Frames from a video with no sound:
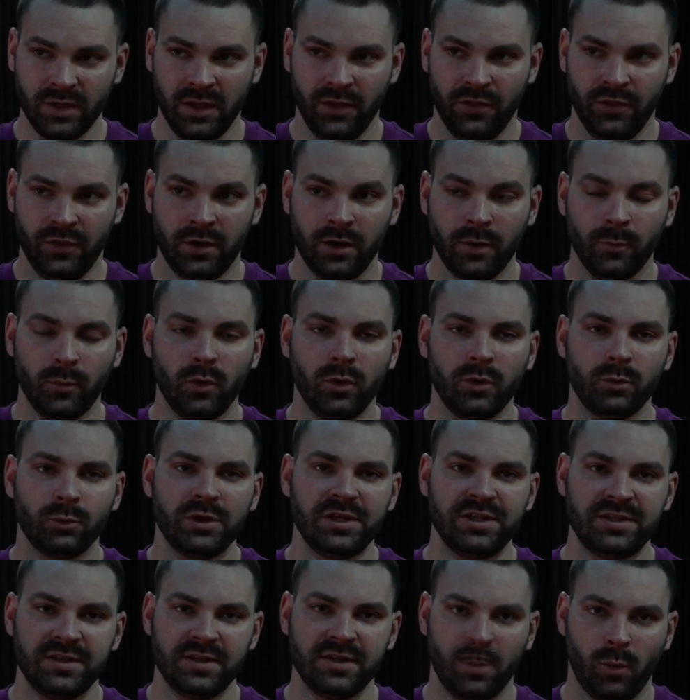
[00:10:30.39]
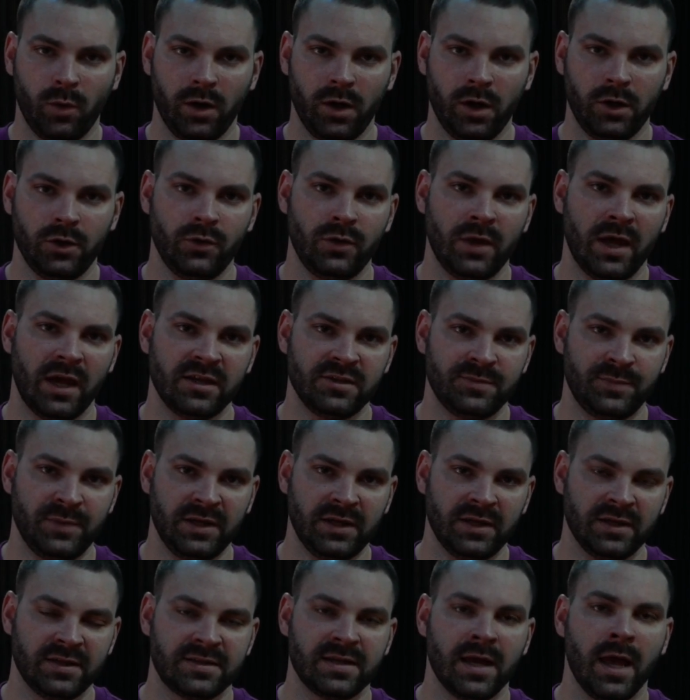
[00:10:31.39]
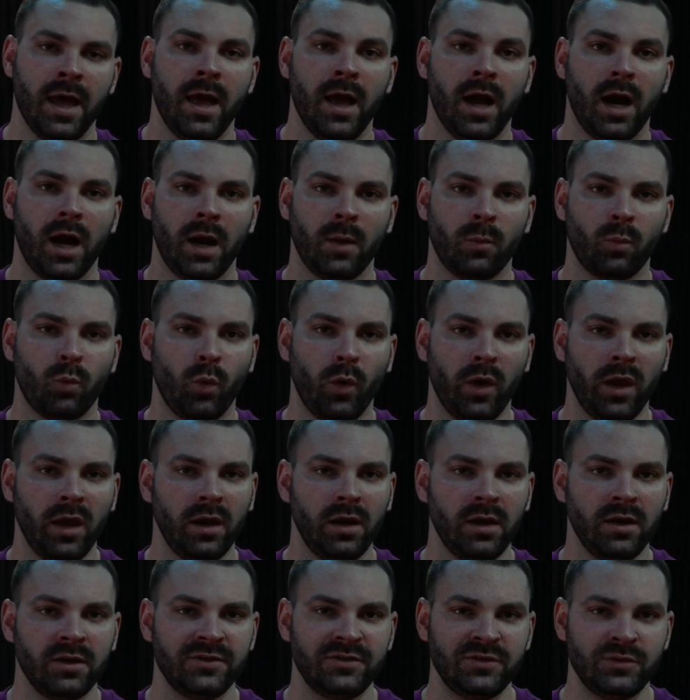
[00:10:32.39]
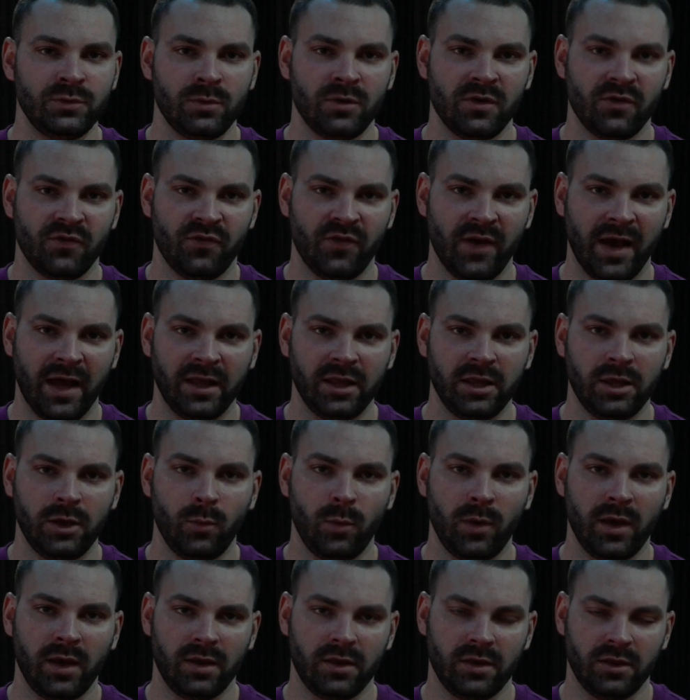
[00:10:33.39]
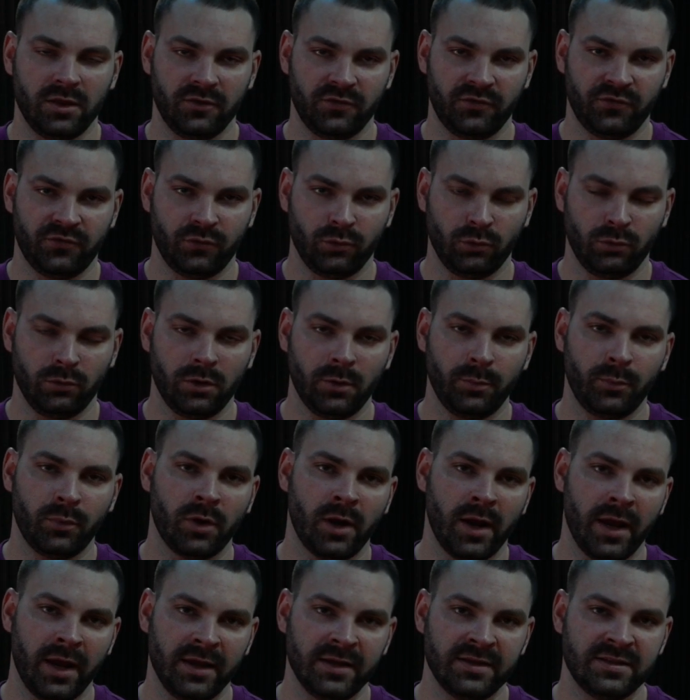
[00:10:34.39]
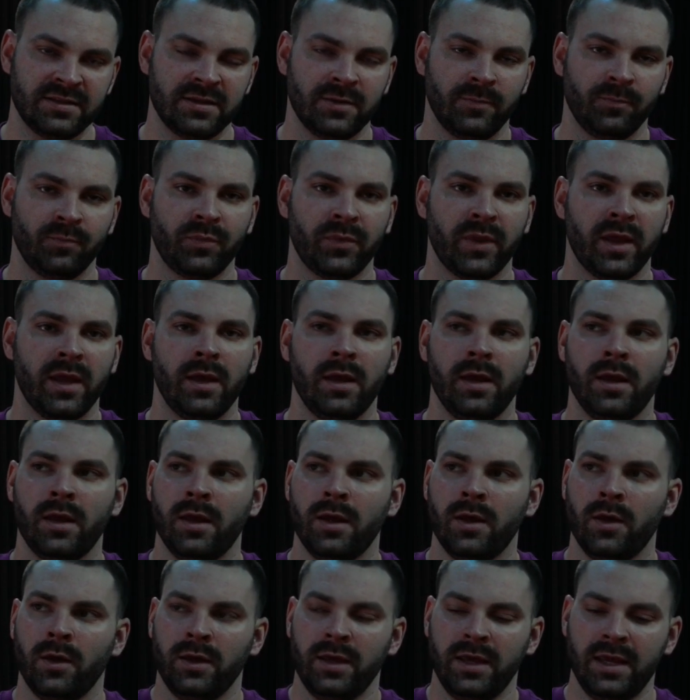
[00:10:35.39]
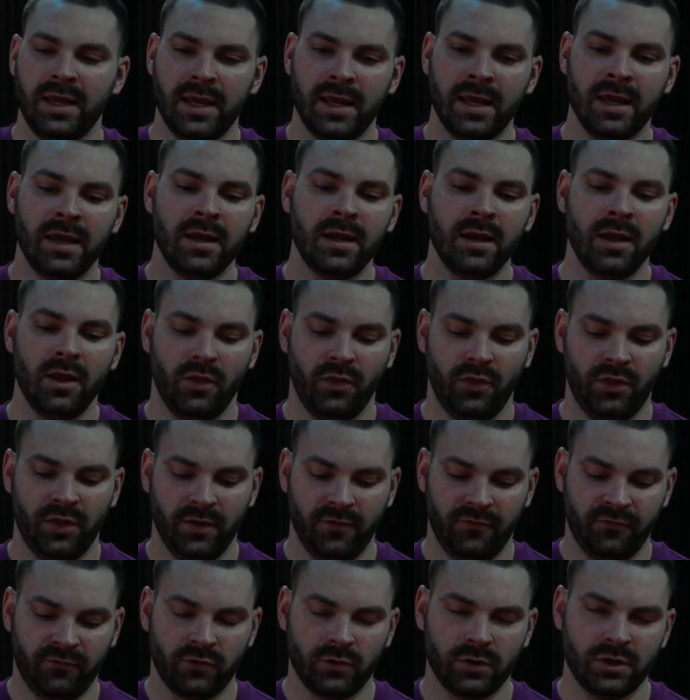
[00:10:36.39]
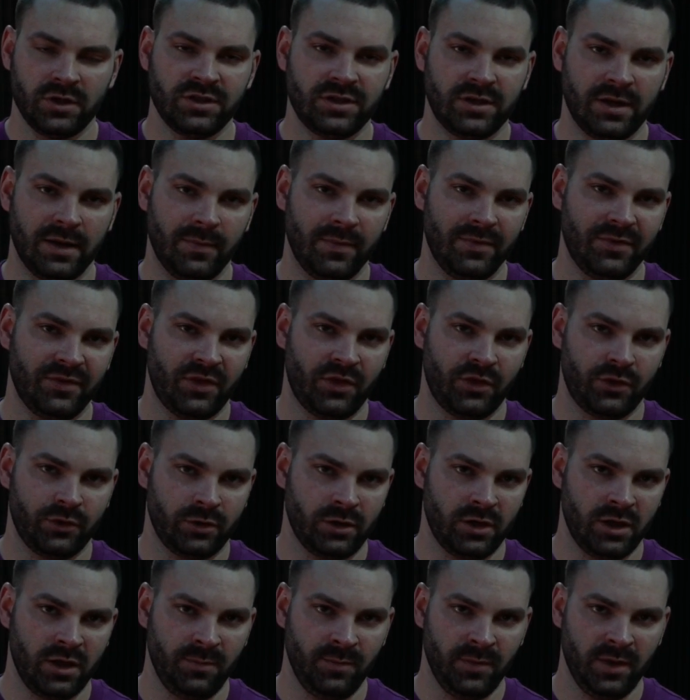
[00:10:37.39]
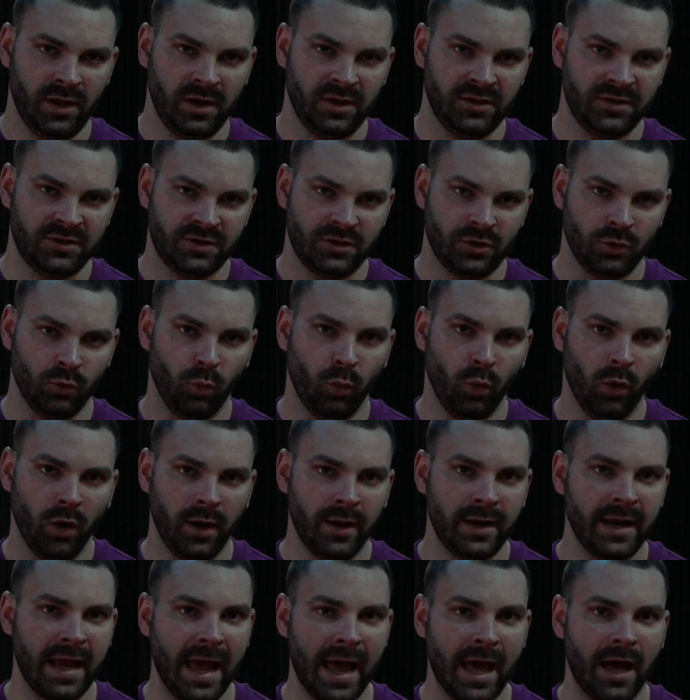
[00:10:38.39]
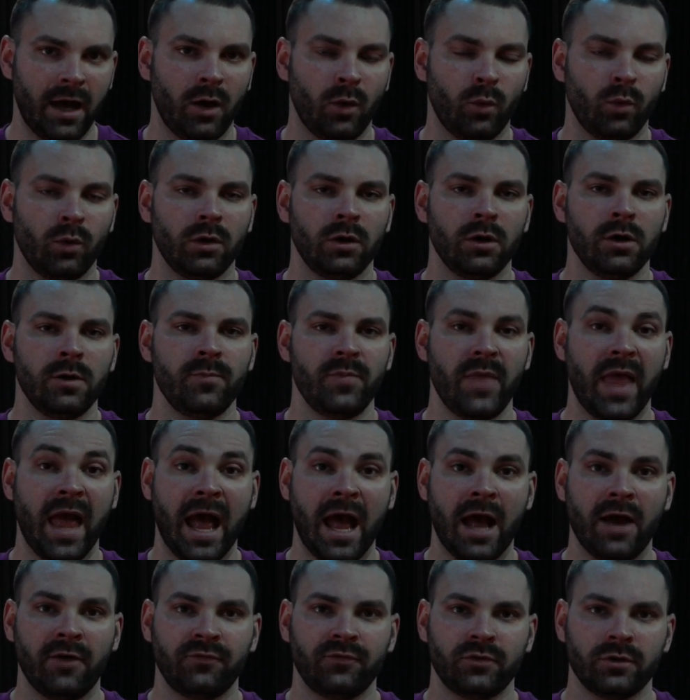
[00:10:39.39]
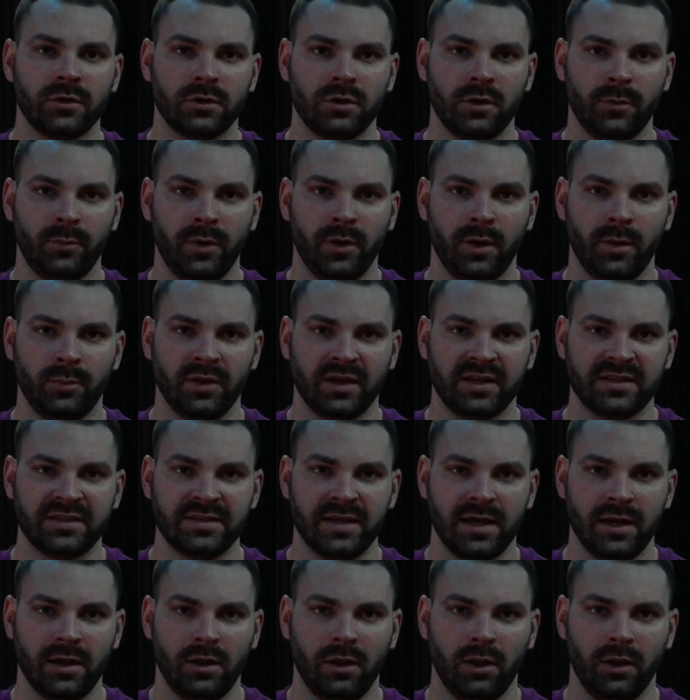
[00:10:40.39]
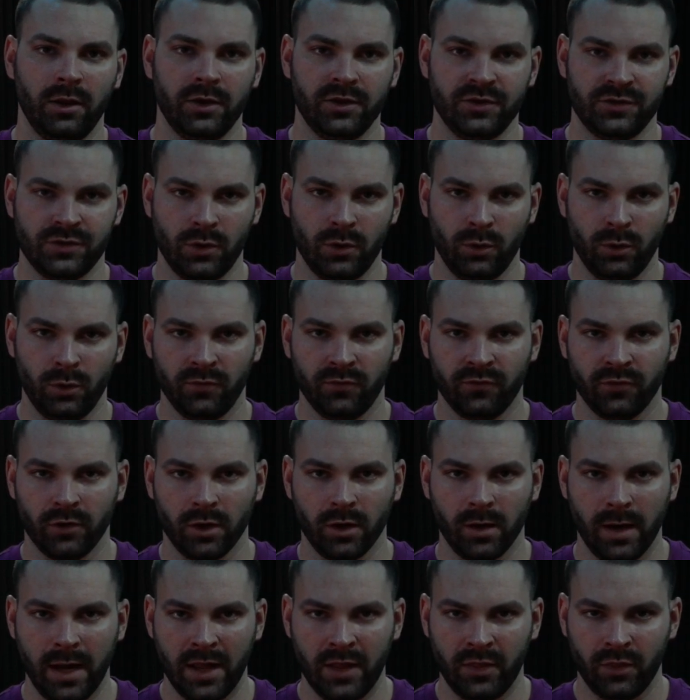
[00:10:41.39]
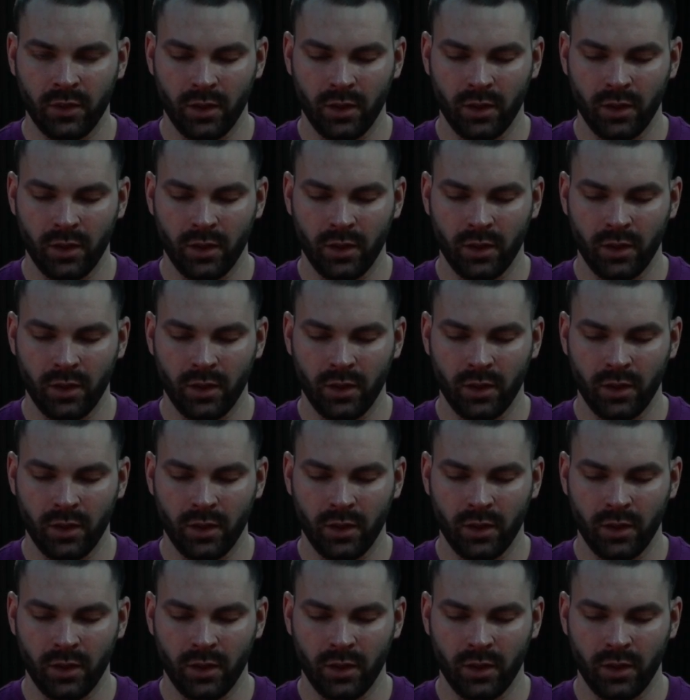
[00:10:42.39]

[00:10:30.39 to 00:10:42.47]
The number one reason I want to do that is because I'm waiting to evaluate the floor price in the first 30 minutes to 1 hour after the public sale is over. And